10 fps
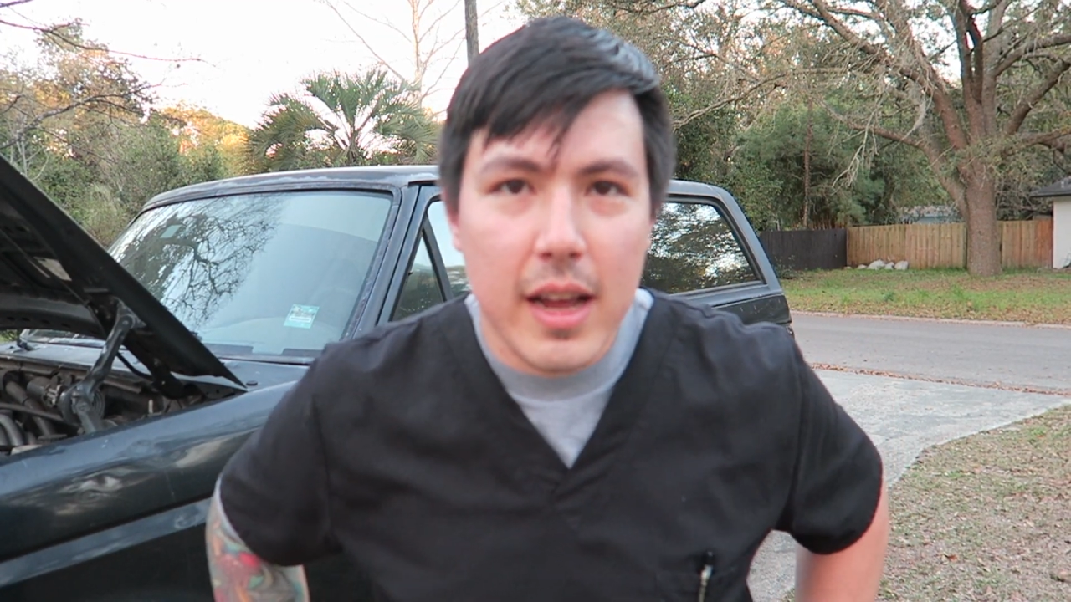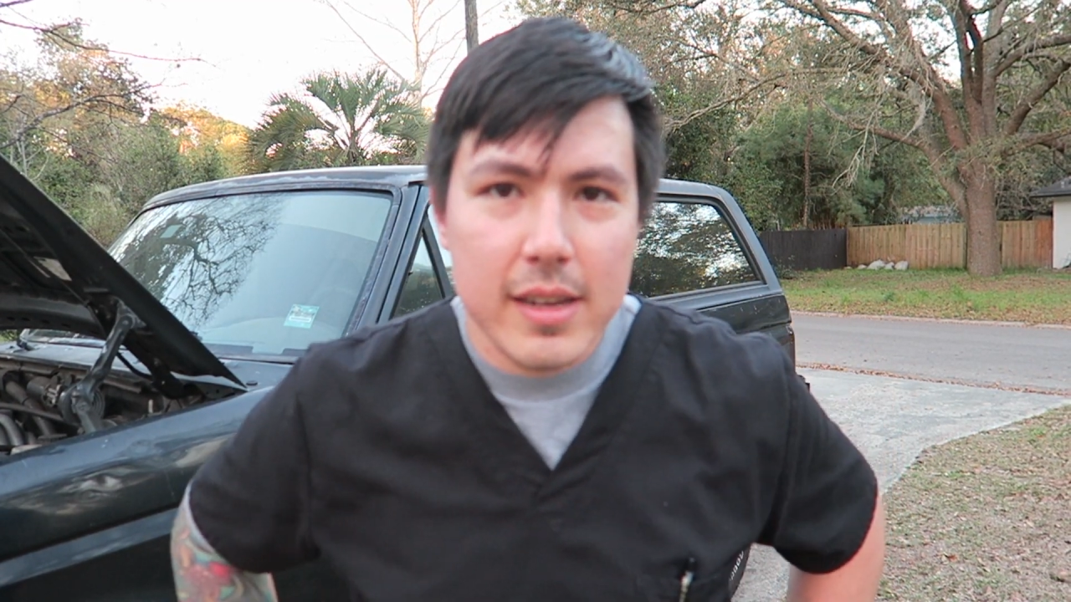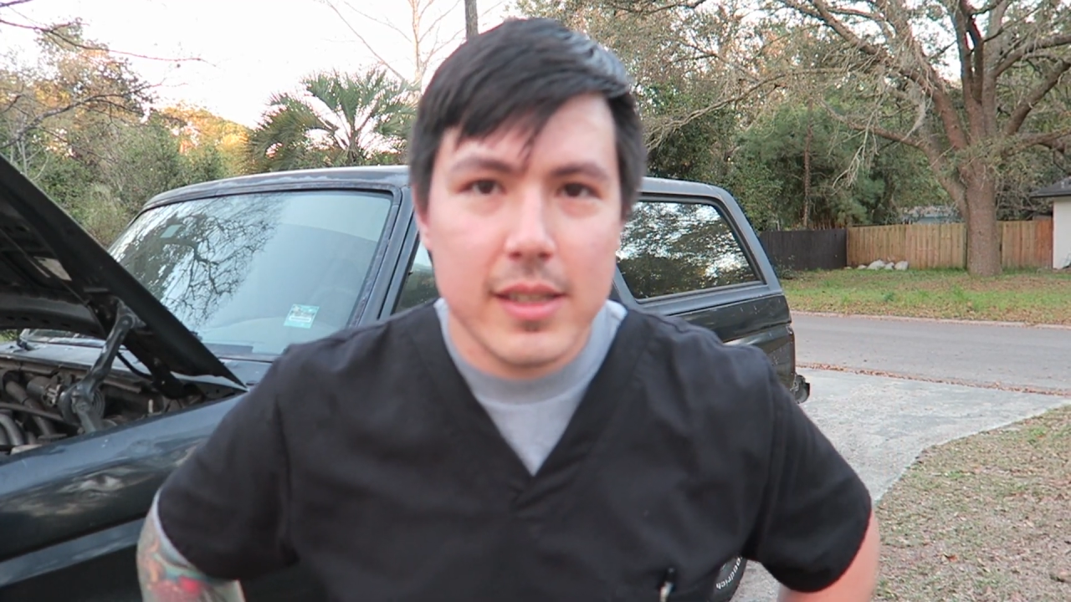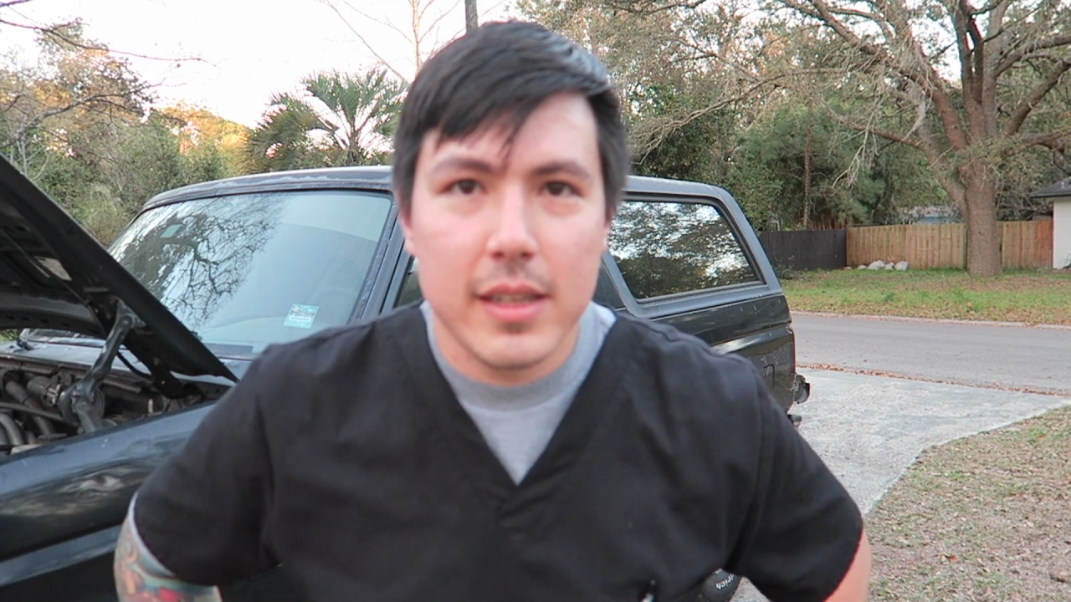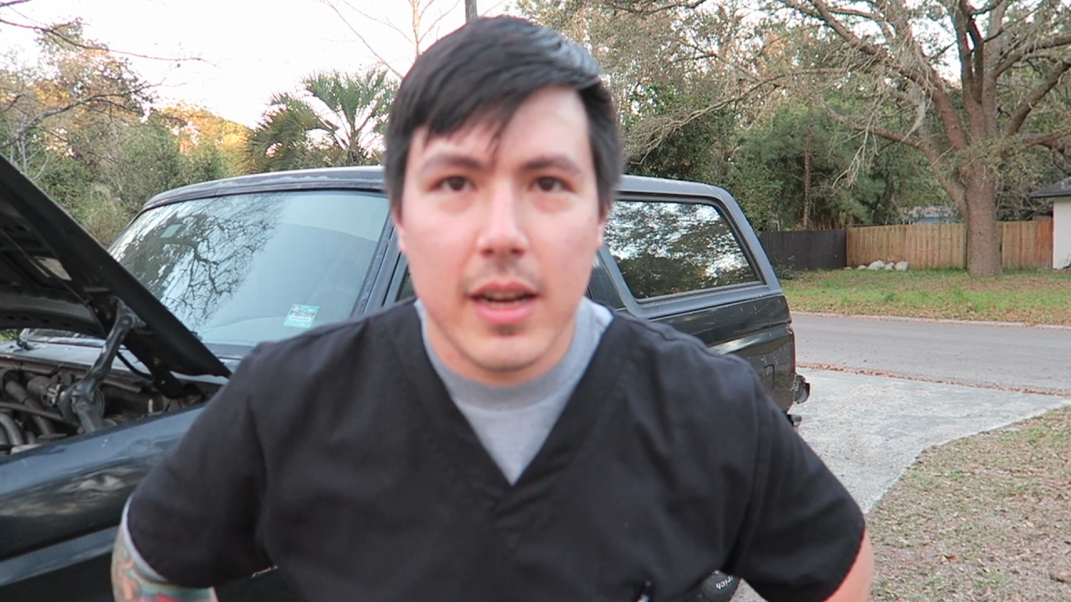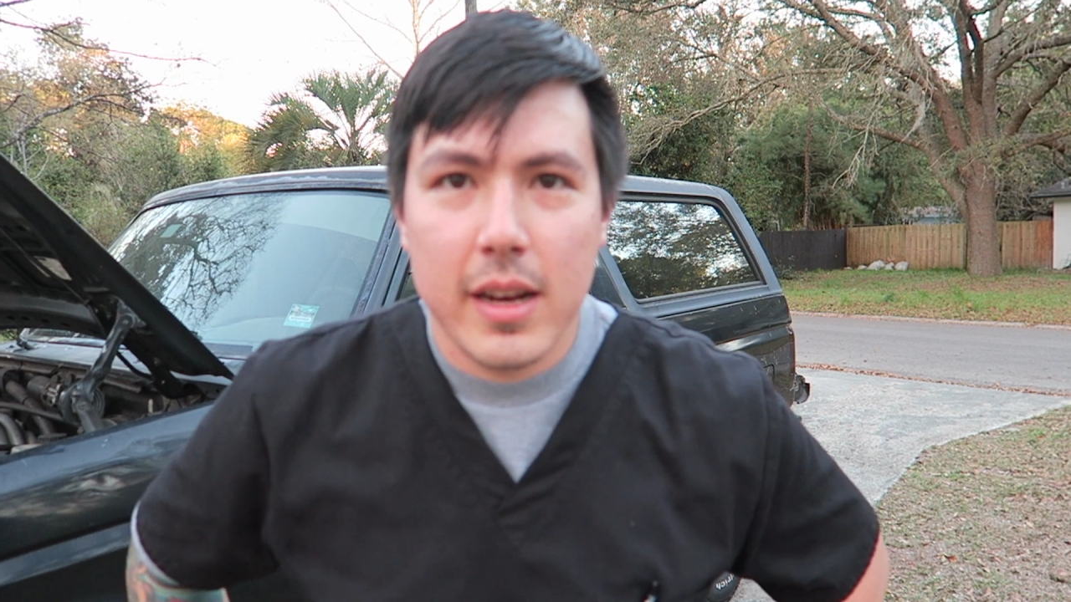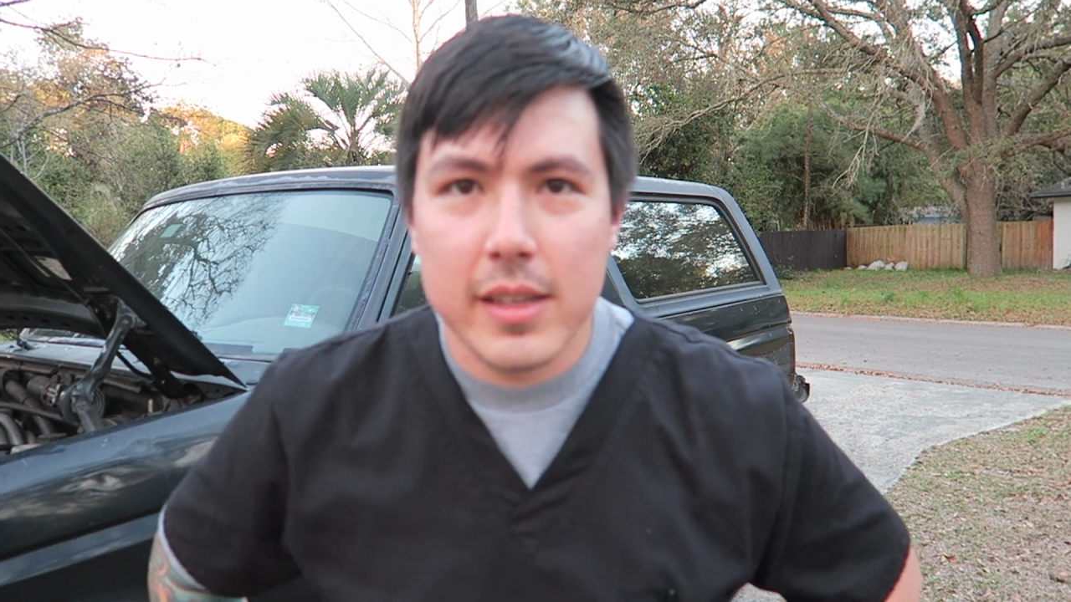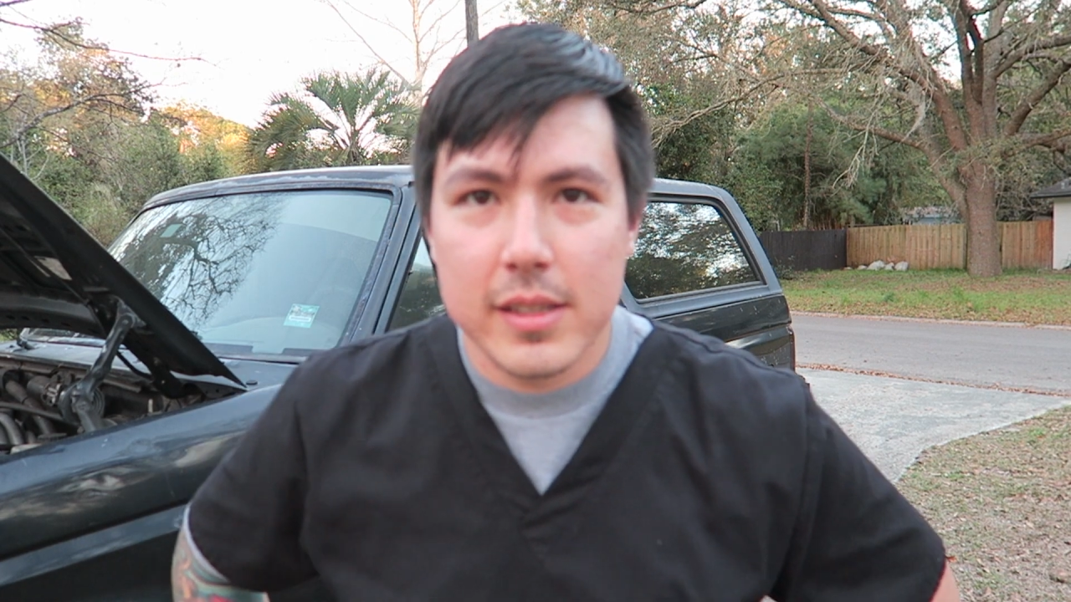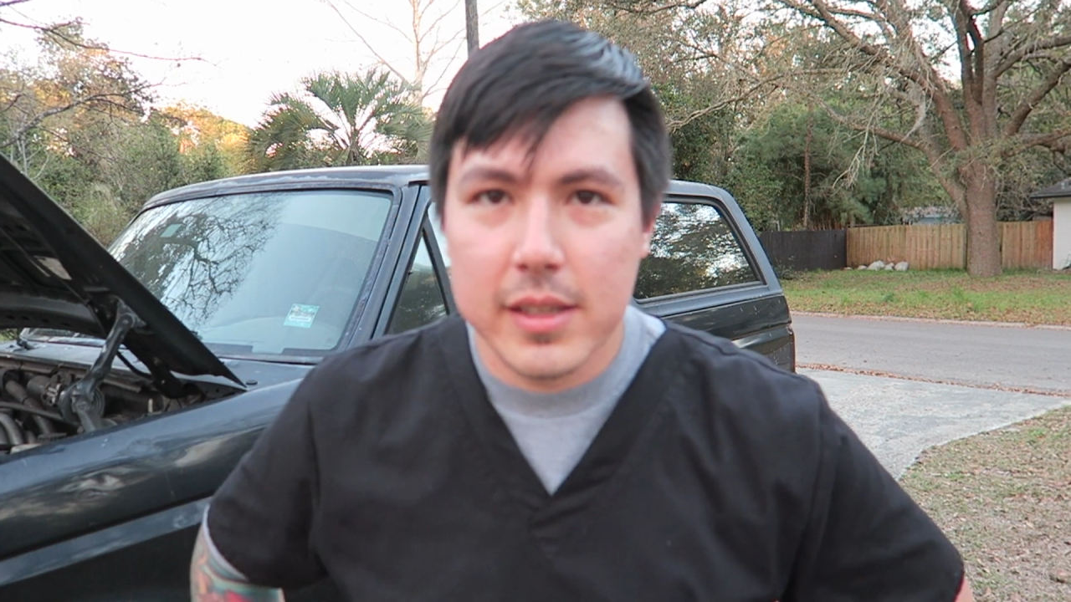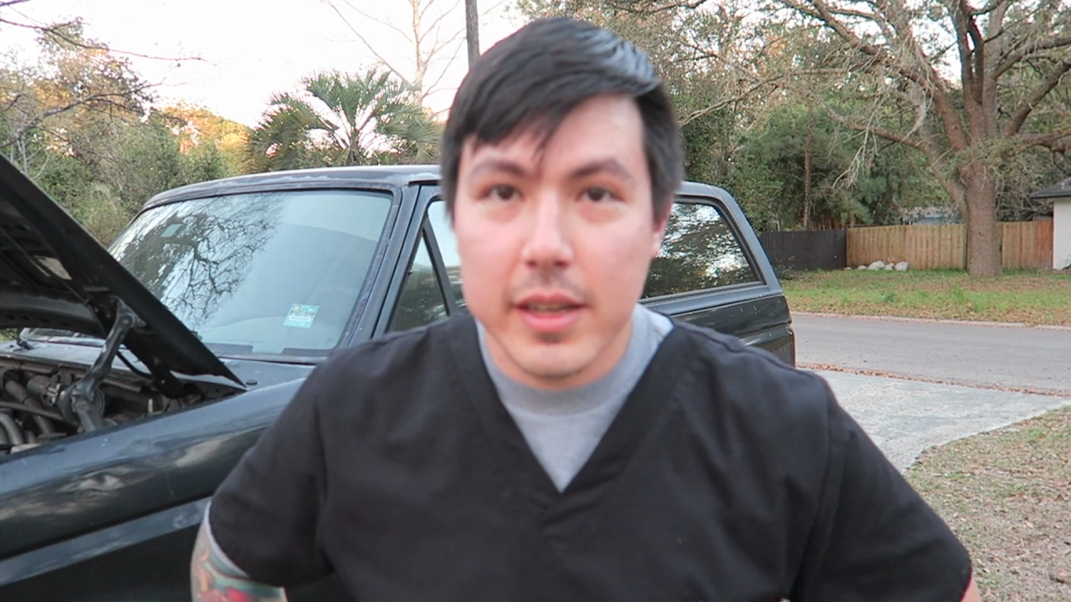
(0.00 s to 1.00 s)

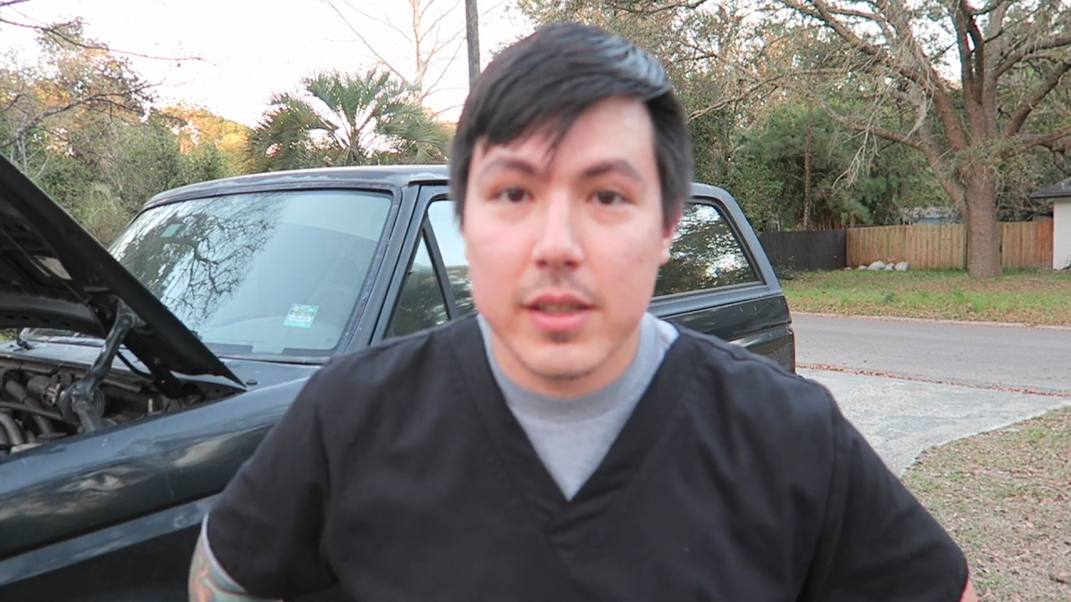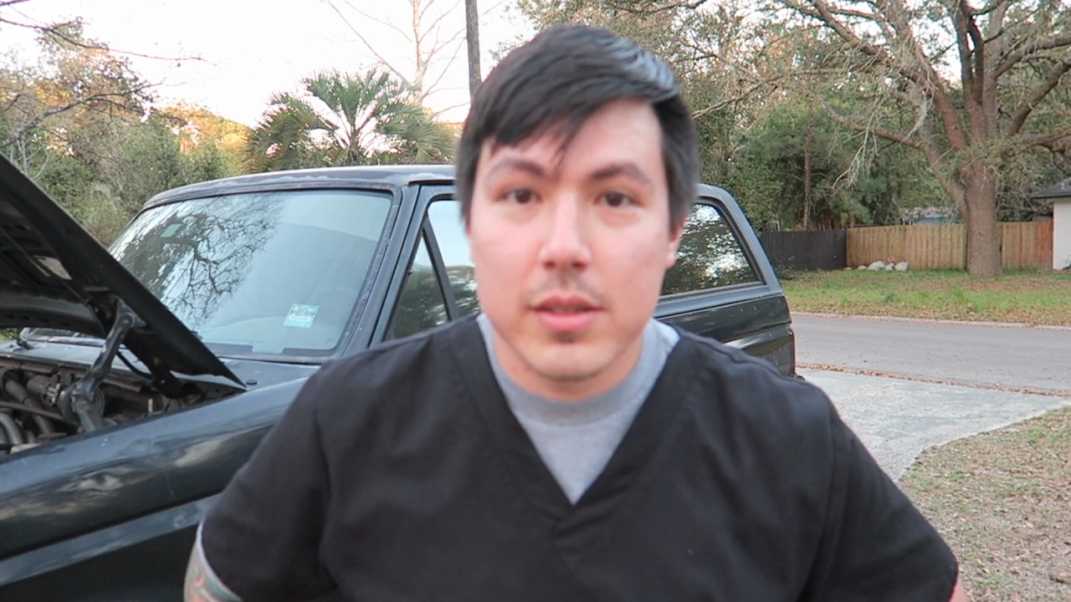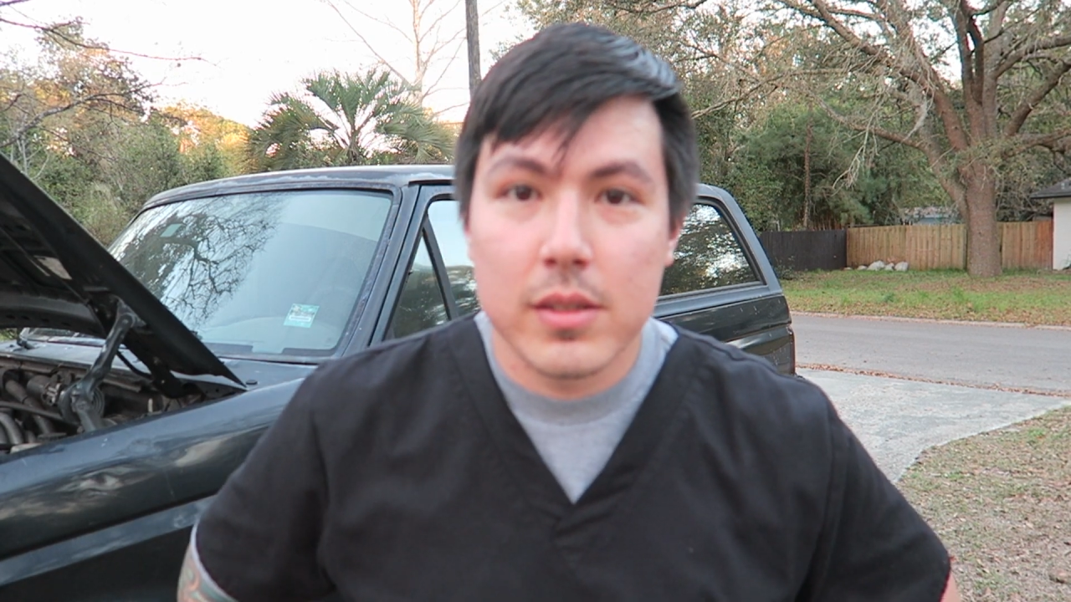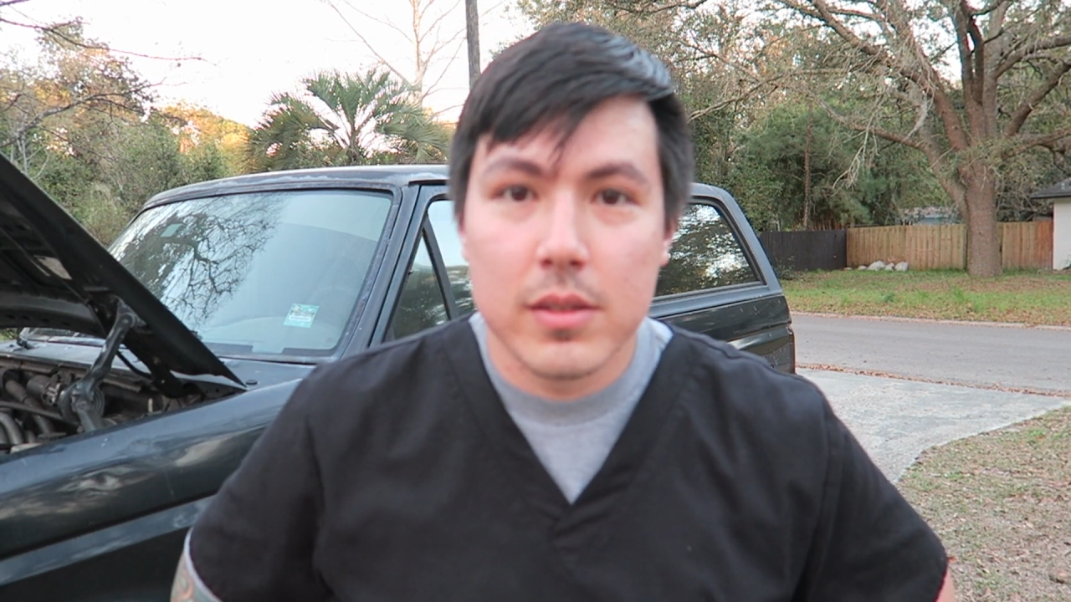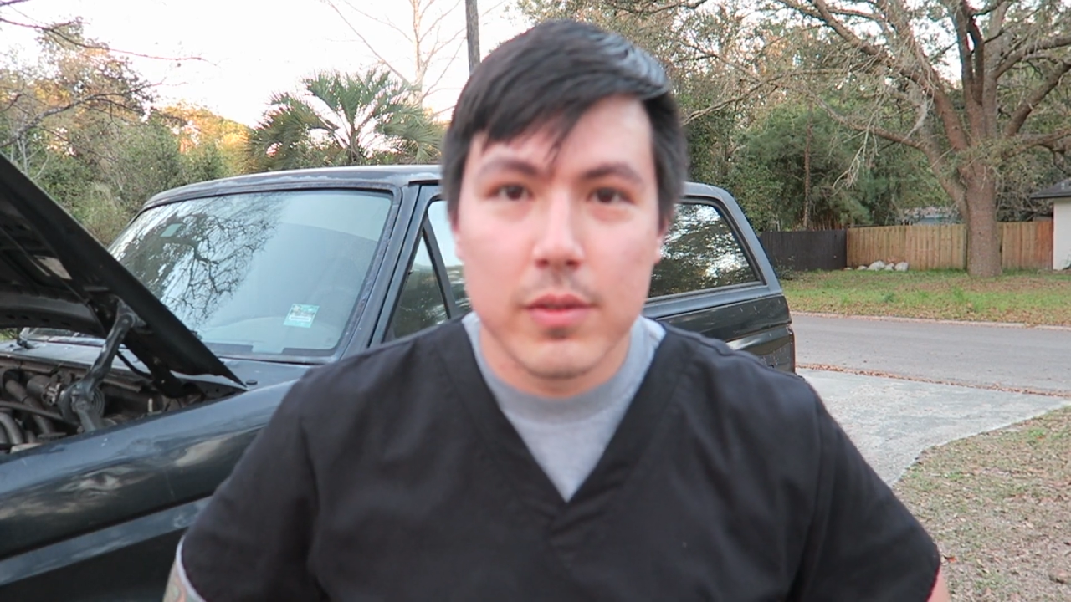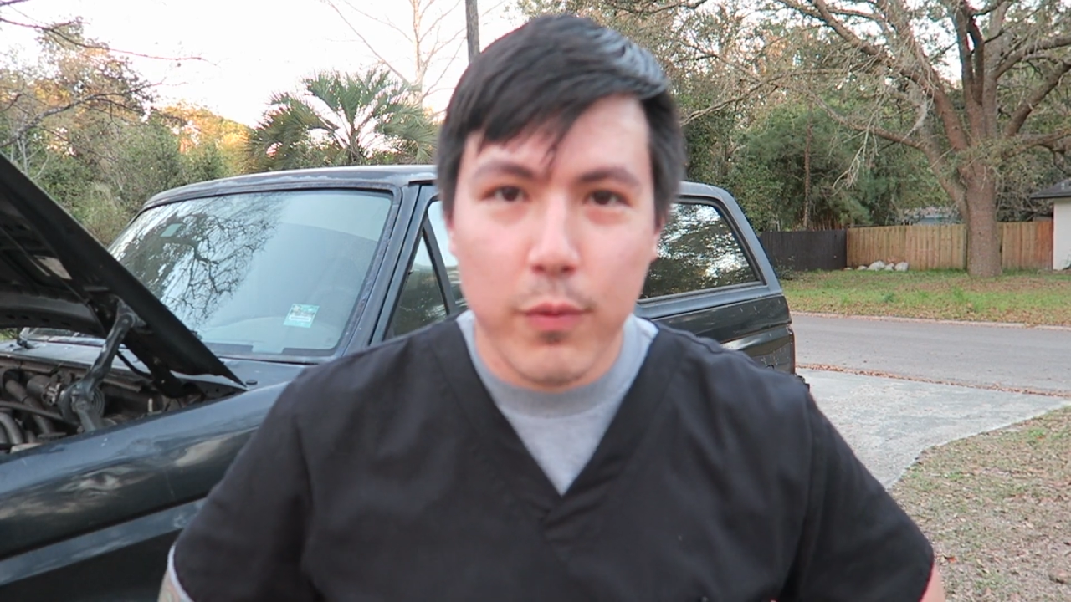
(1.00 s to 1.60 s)
1996